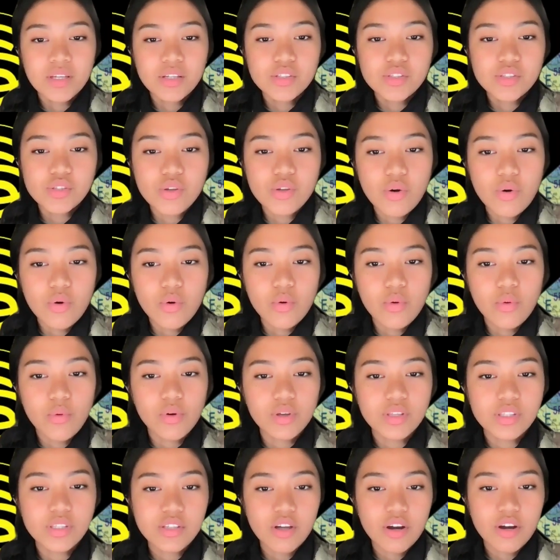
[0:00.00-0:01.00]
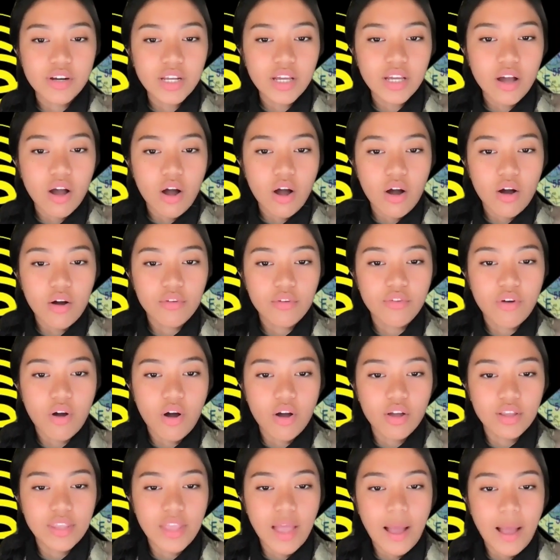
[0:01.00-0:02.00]
So starting off
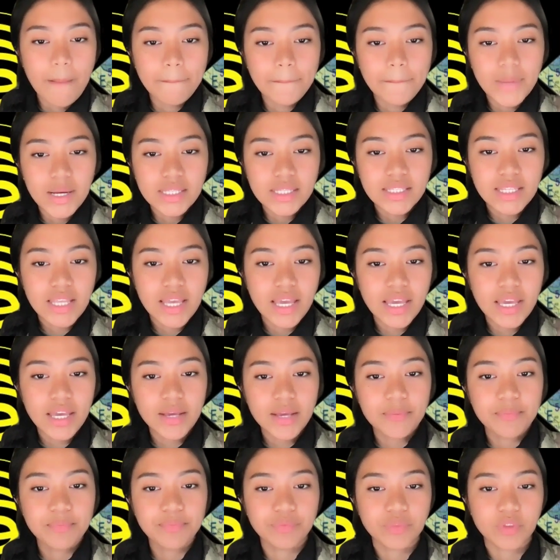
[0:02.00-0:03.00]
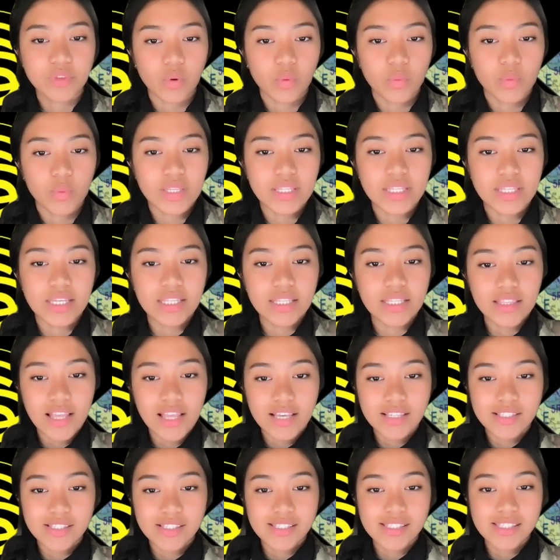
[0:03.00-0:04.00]
on that Monday, we did
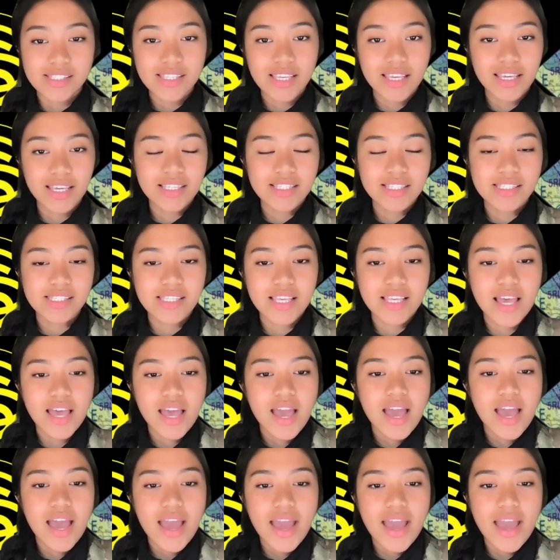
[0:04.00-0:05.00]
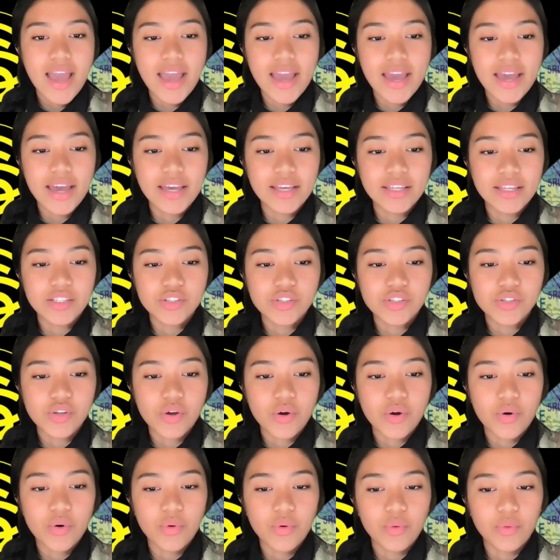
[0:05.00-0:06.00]
lesson 6. And
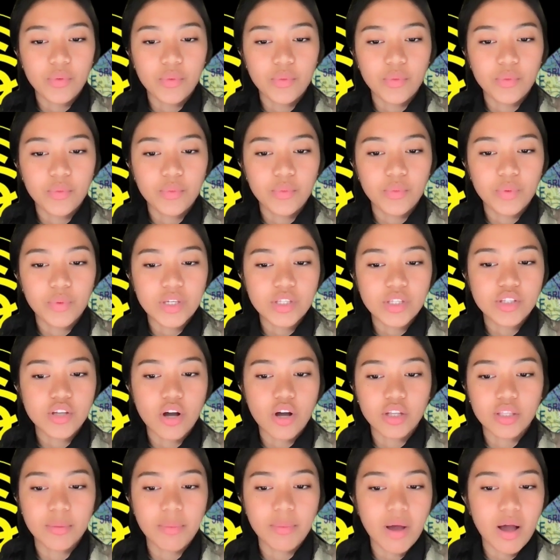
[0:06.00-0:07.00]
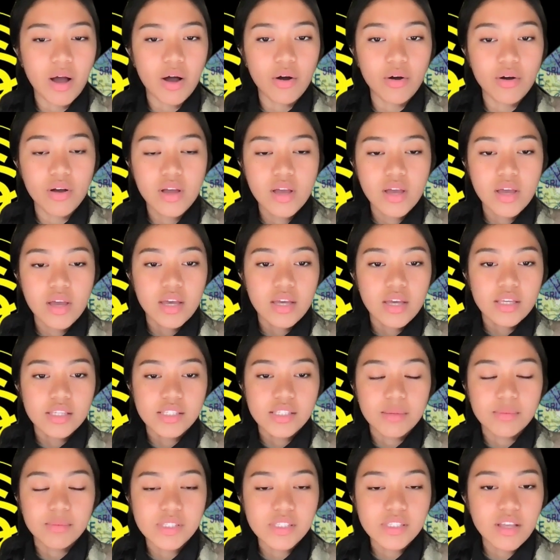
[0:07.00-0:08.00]
so we talked about
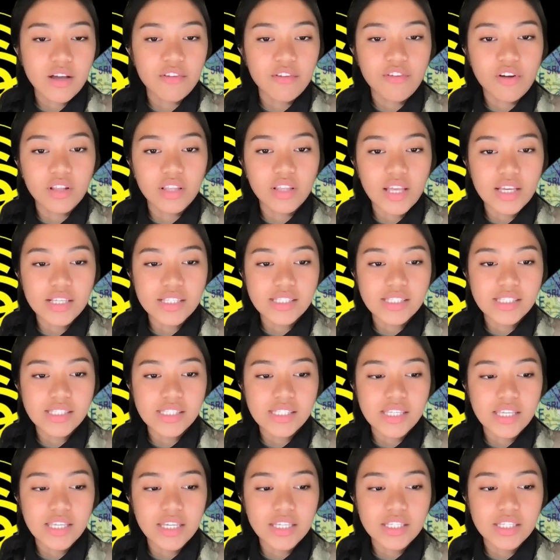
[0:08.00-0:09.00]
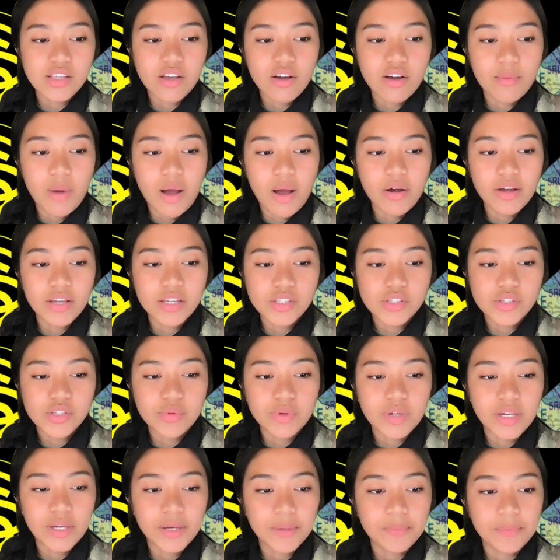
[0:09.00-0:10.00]
some stuff on lesson 6 about
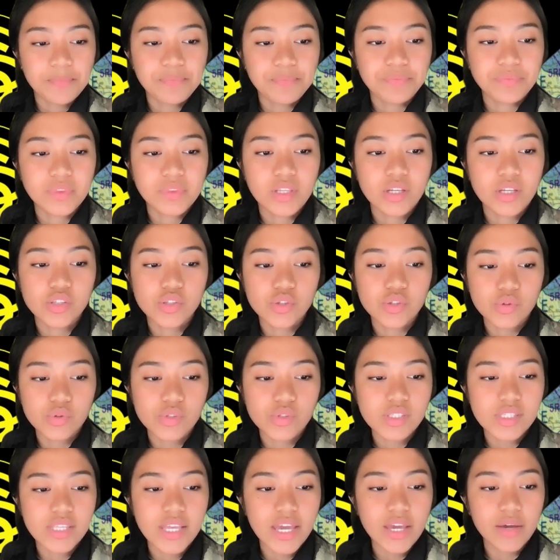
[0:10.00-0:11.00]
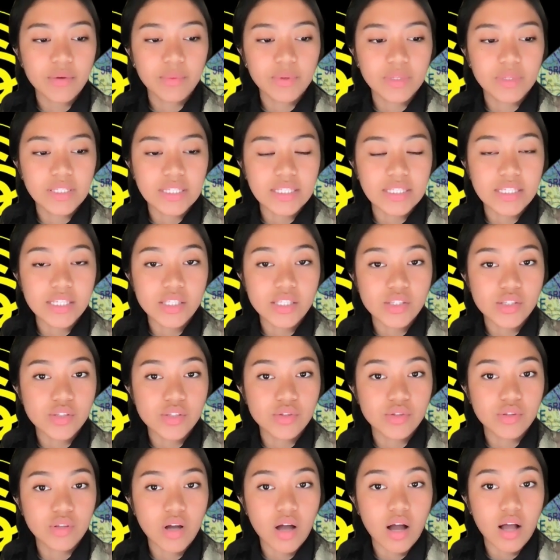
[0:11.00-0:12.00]
history. Tuesday, we did
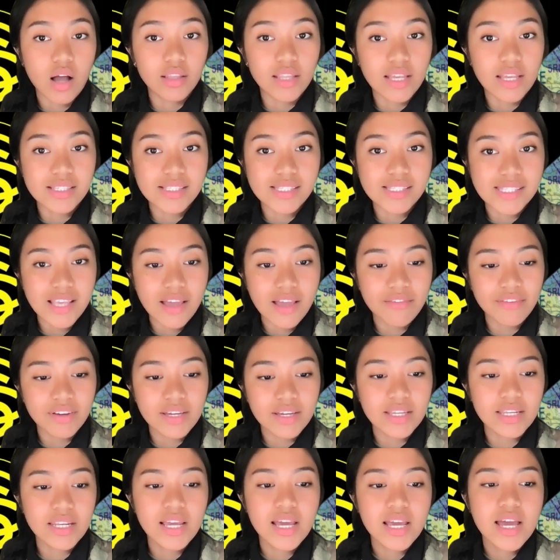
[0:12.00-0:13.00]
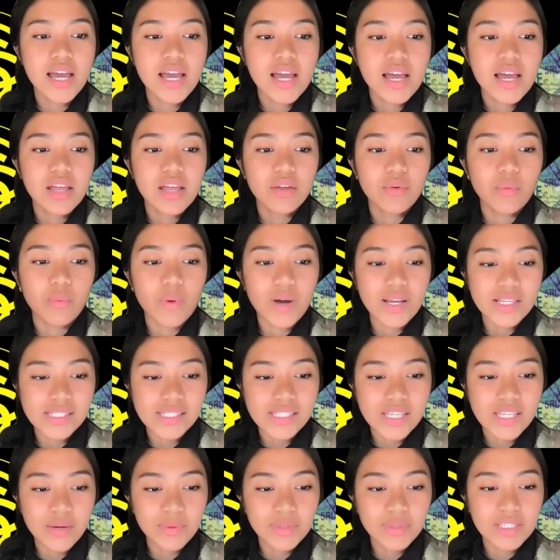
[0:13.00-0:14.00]
his lesson 7.
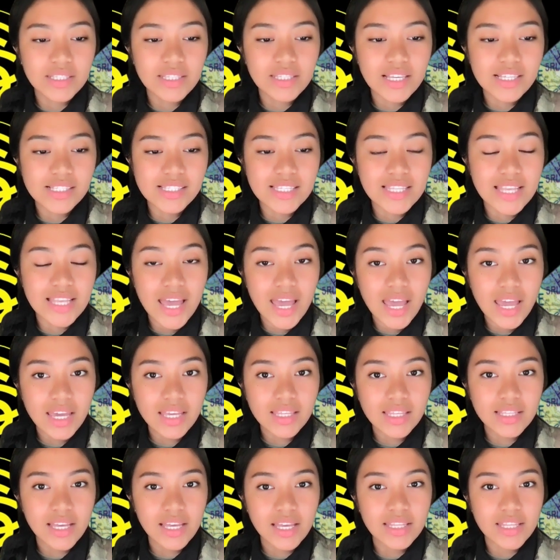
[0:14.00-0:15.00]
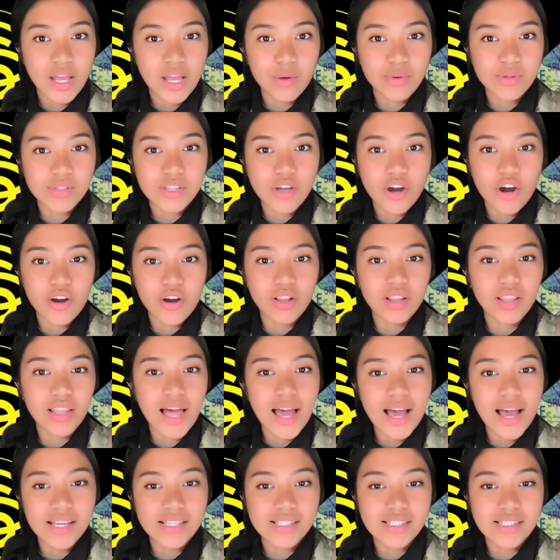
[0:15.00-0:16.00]
Wednesday, we did lesson 8, and that was our
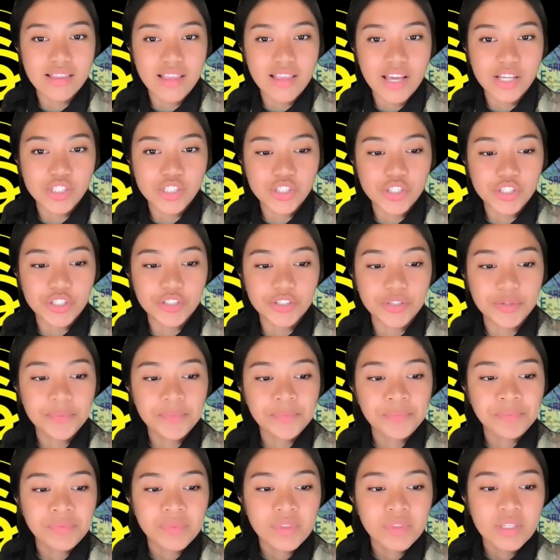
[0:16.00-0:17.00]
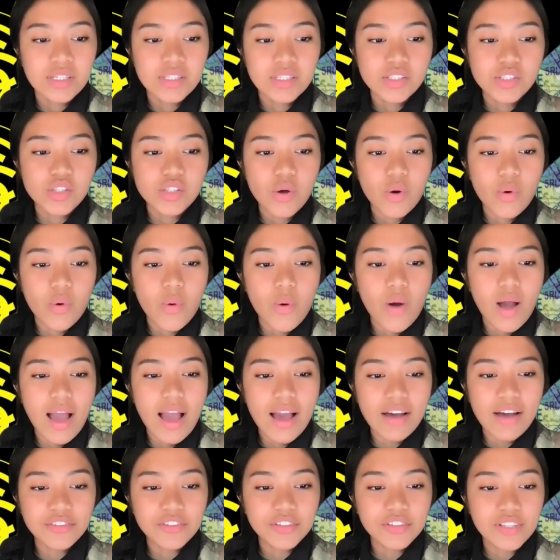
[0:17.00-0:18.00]
last lecture. So
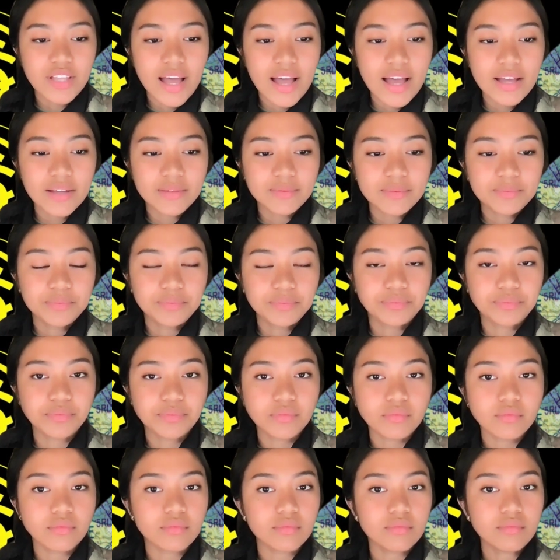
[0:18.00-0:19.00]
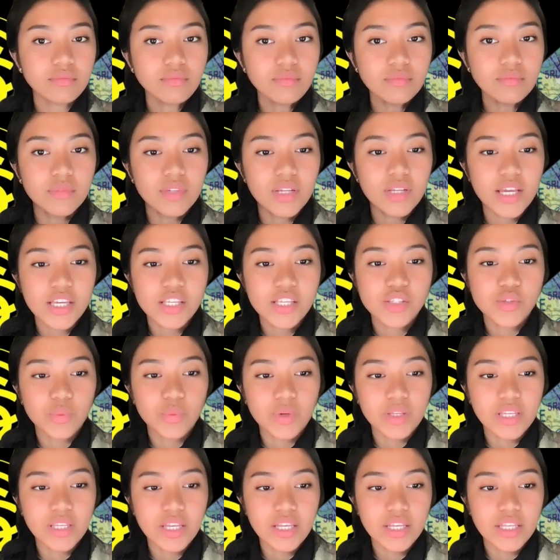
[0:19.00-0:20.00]
after that is
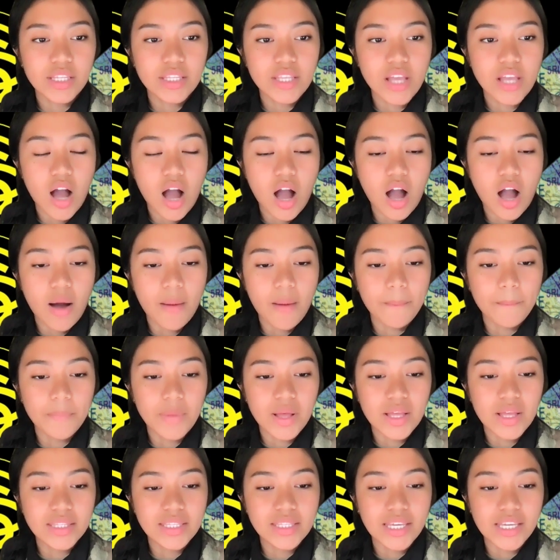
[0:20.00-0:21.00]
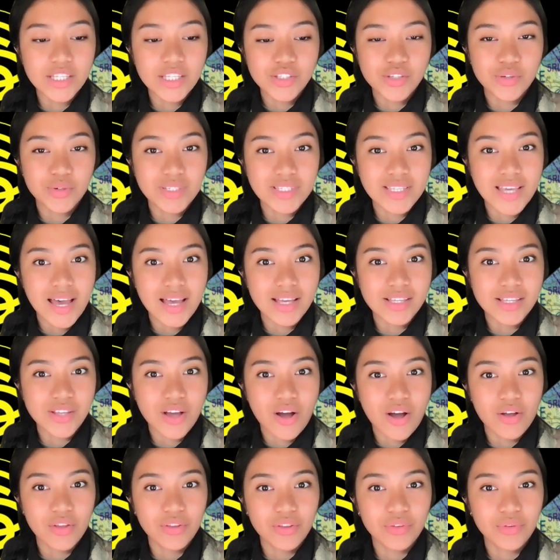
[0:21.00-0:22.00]
we did the history test
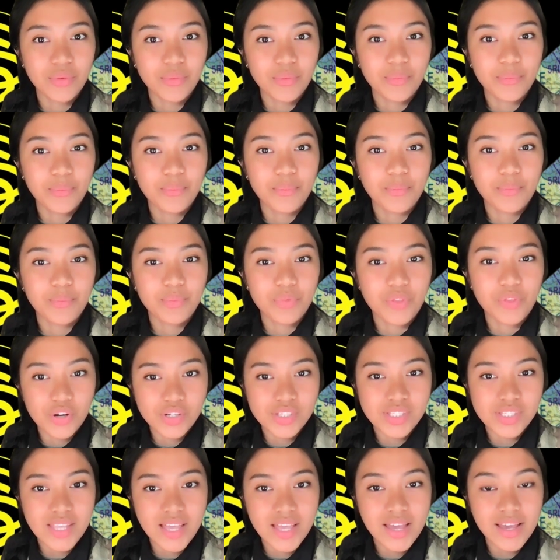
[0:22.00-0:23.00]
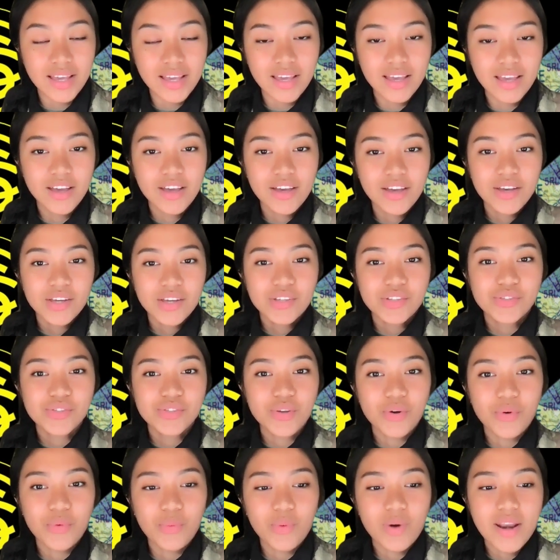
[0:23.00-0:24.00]
on Thursday.
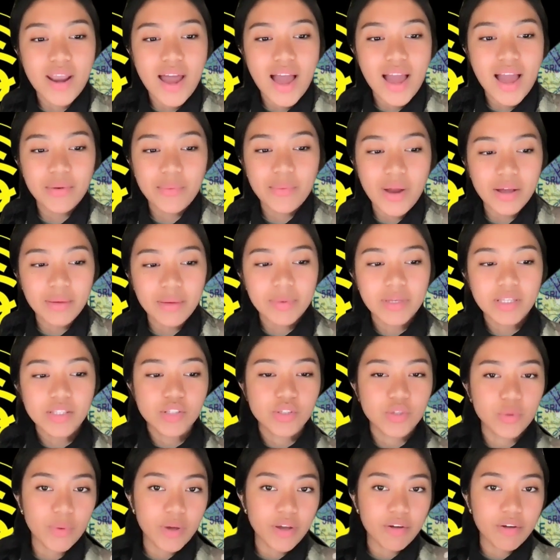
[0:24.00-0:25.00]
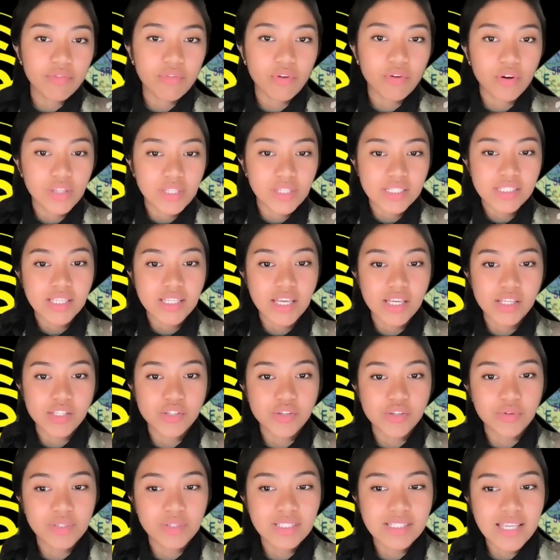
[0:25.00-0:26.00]
So what I recommend doing for this
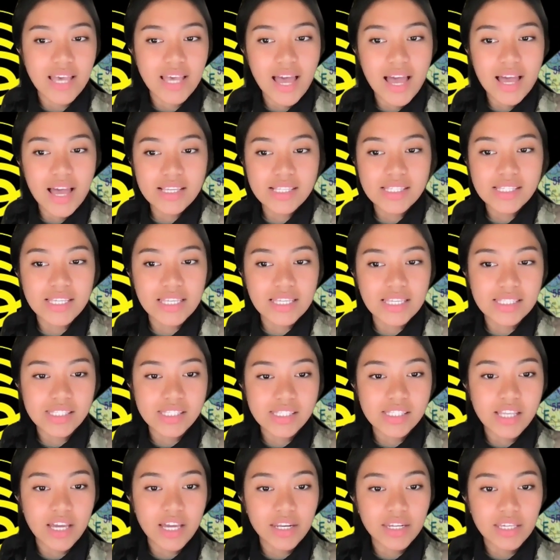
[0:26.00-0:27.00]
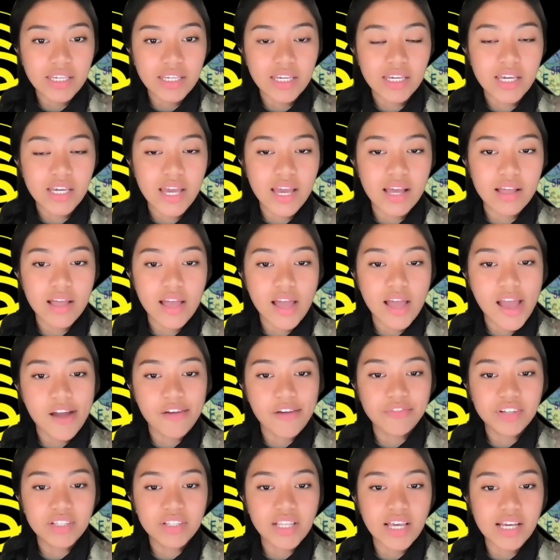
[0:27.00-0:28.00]
history test is studying
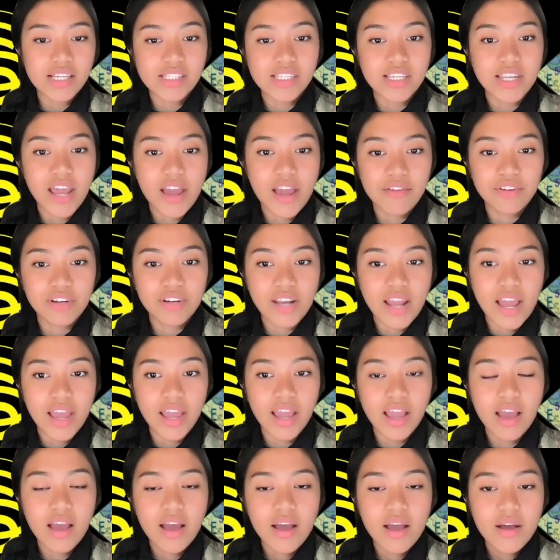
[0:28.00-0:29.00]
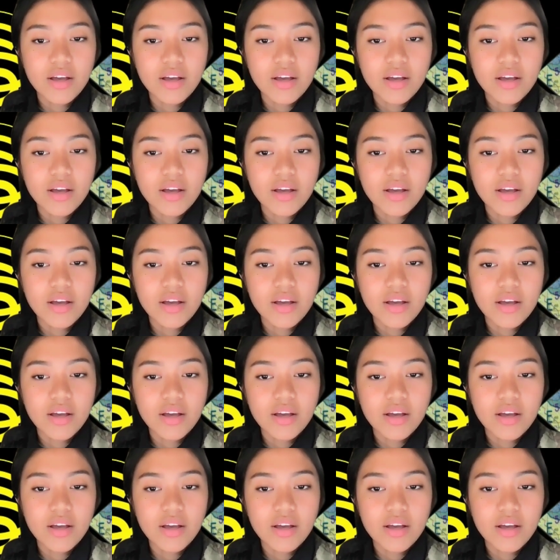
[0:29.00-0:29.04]
every lesson every night.